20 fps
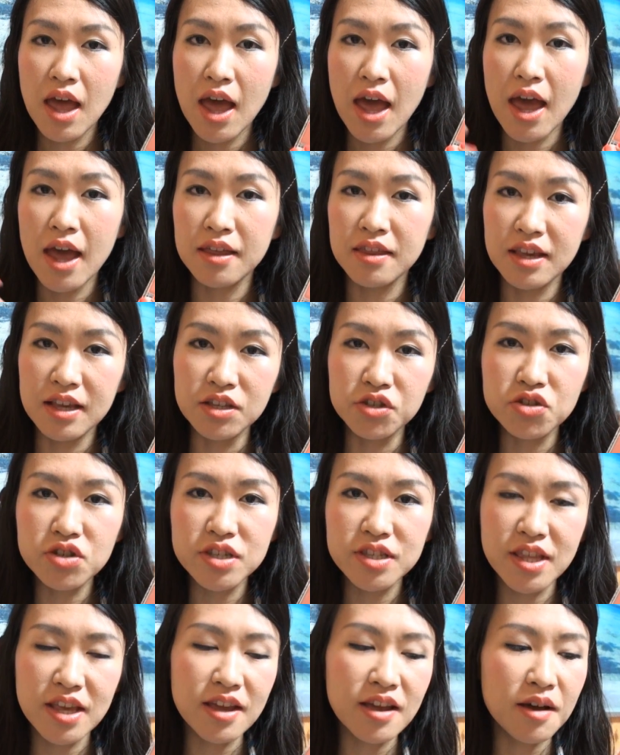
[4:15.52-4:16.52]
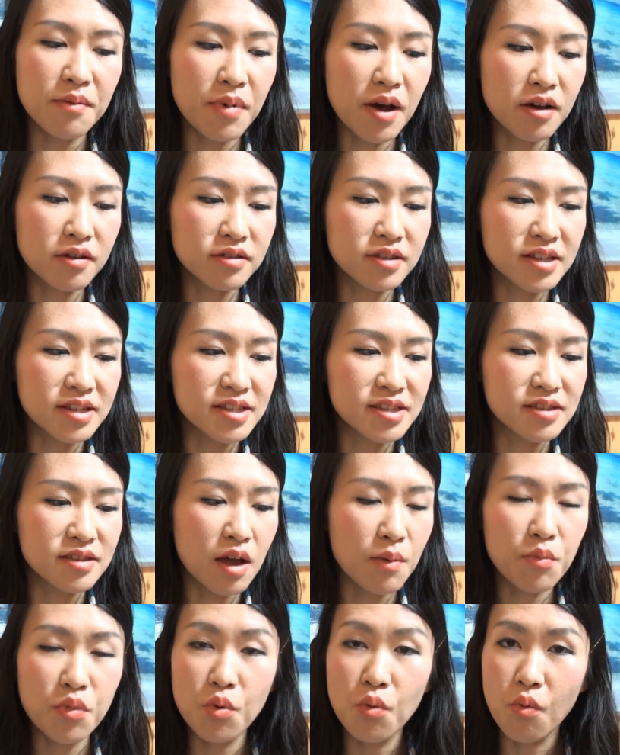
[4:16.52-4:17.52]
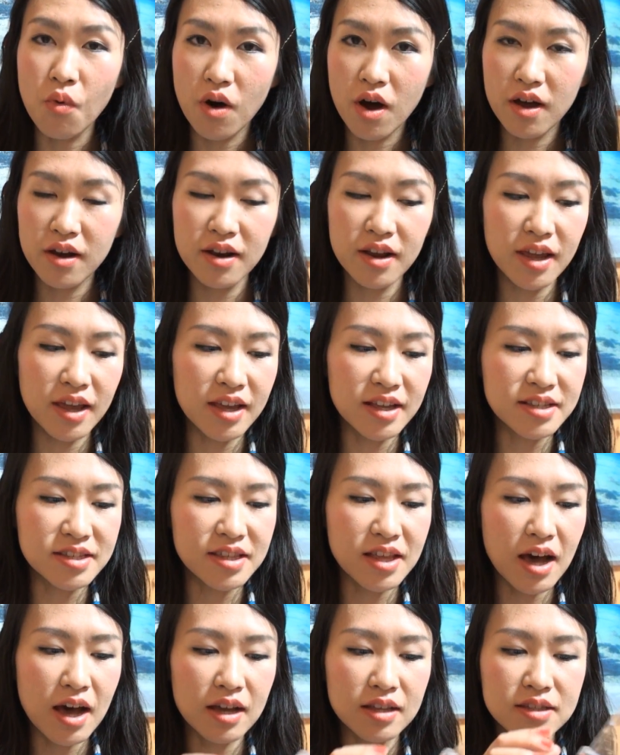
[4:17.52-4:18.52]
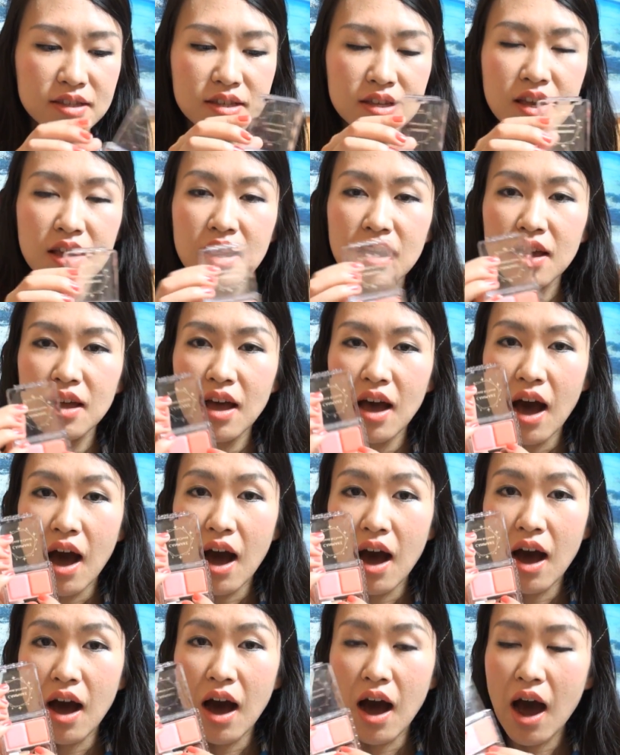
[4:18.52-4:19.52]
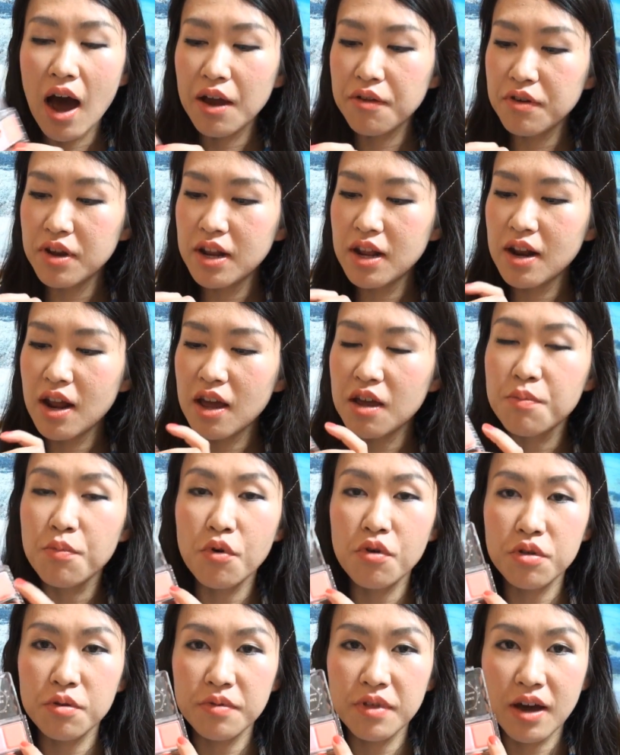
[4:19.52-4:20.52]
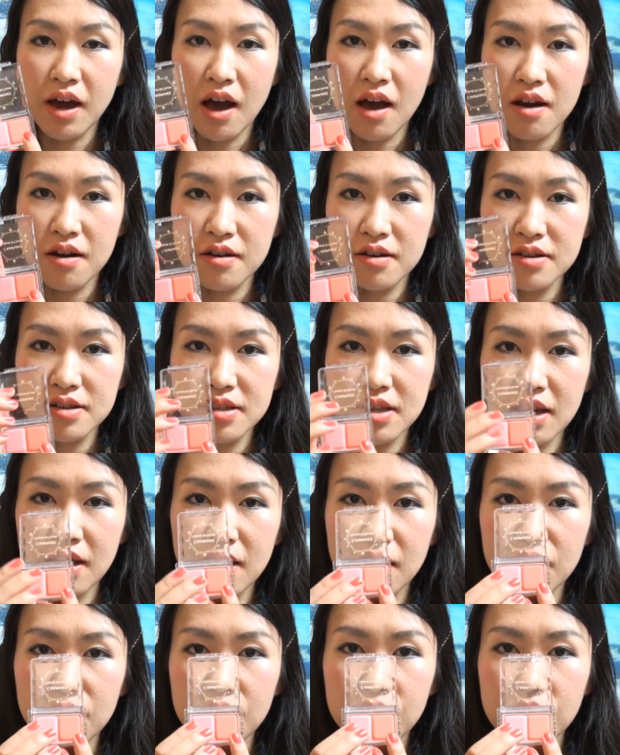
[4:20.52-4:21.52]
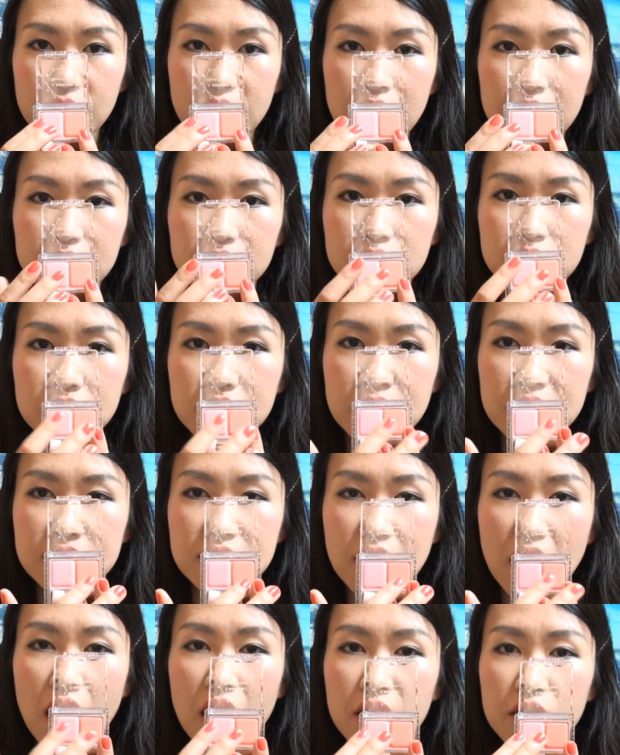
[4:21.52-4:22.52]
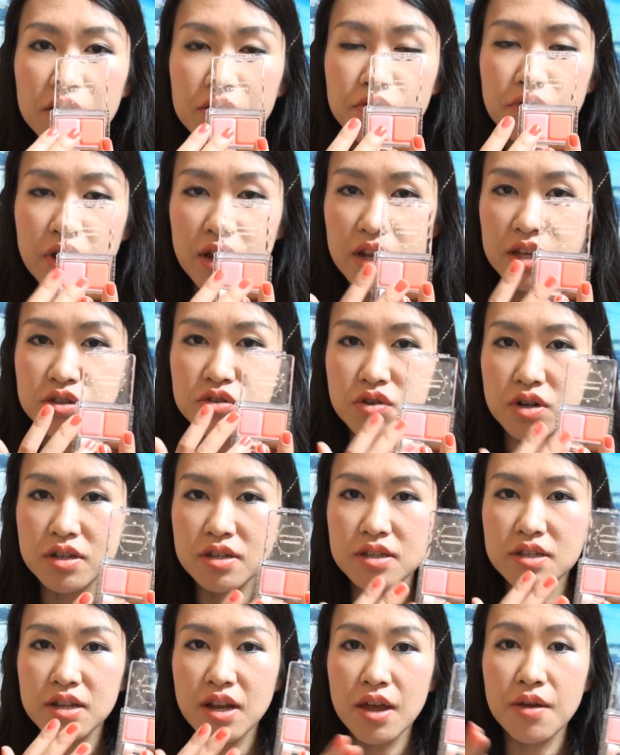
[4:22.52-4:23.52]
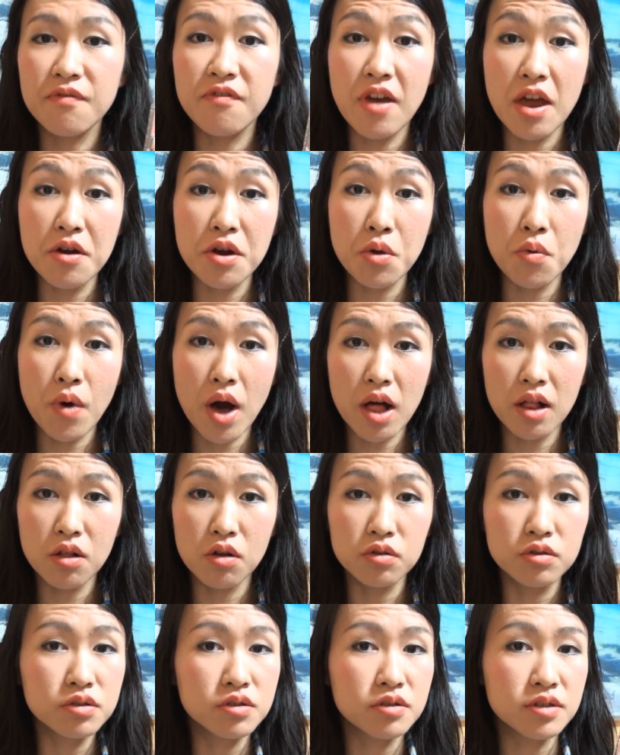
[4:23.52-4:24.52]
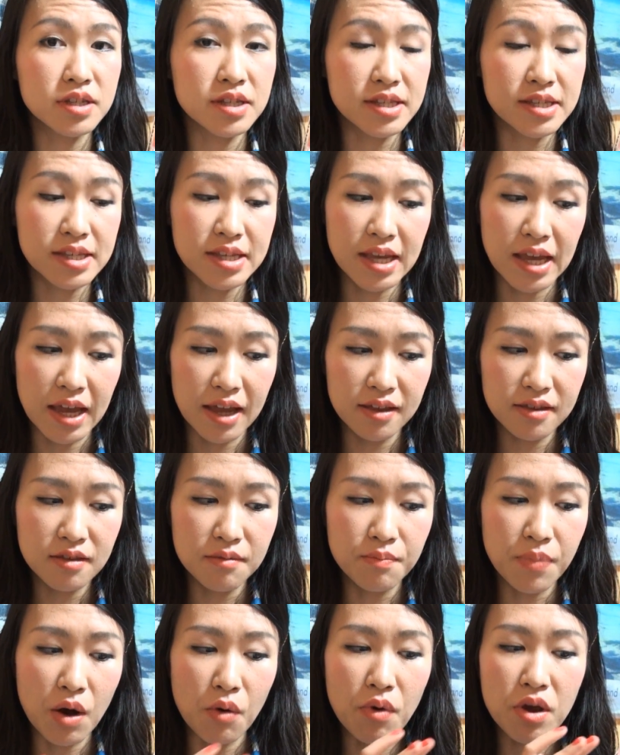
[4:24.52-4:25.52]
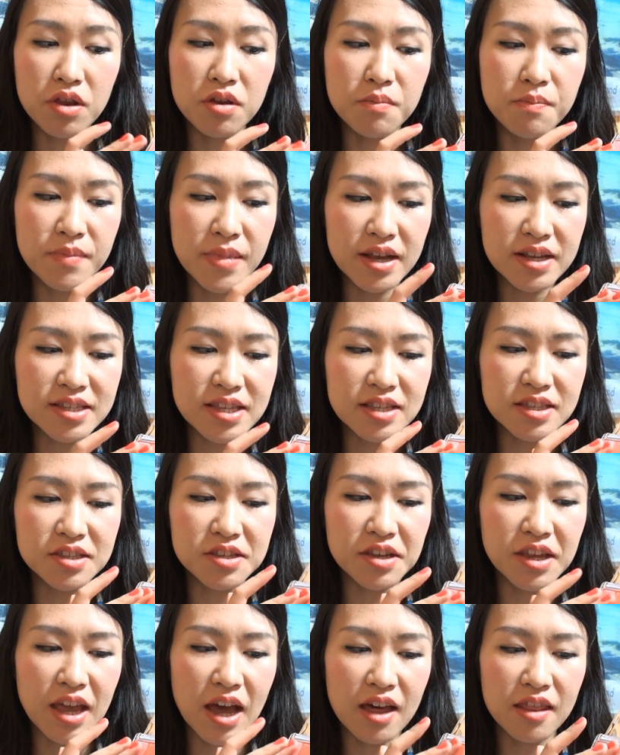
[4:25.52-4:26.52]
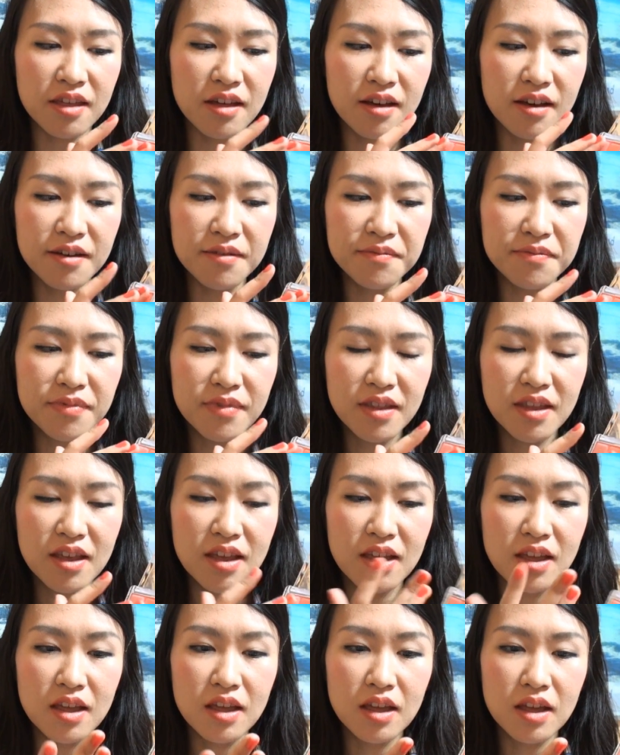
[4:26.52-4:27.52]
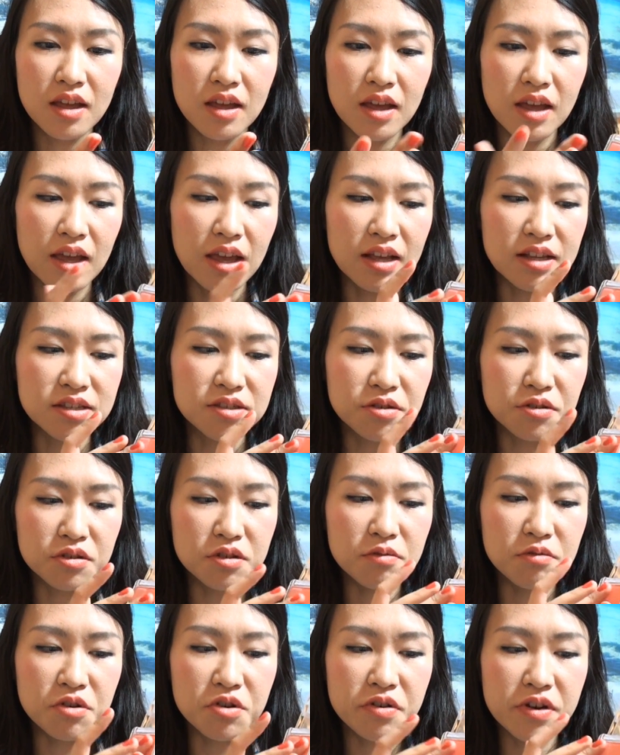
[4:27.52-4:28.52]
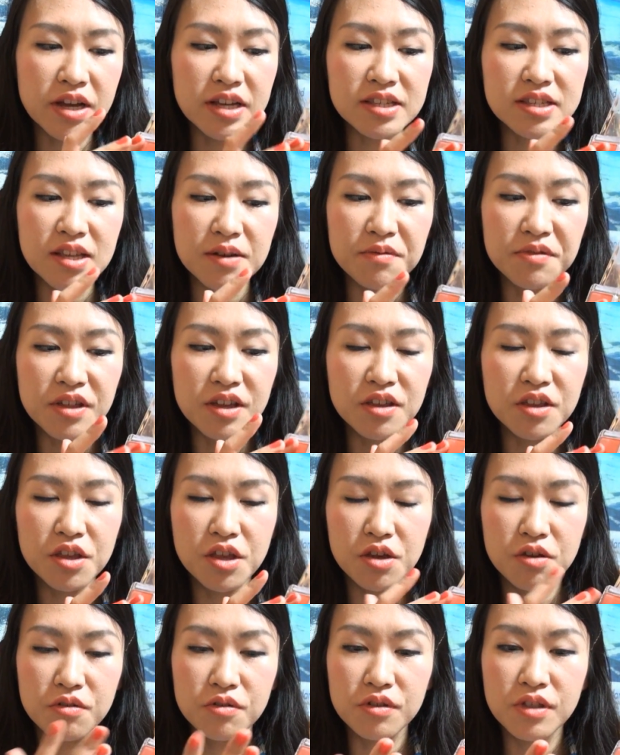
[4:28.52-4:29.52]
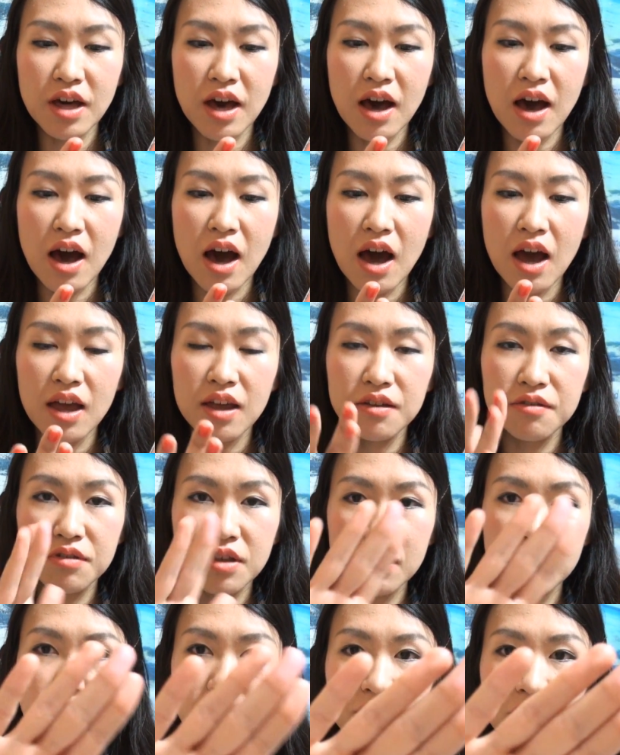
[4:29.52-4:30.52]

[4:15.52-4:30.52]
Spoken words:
And interesting about this number 1 is that I really like both of the colors. Like, you know, this color really translates very well onto the skin, but when you mix it together, it sort of creates something new that I didn't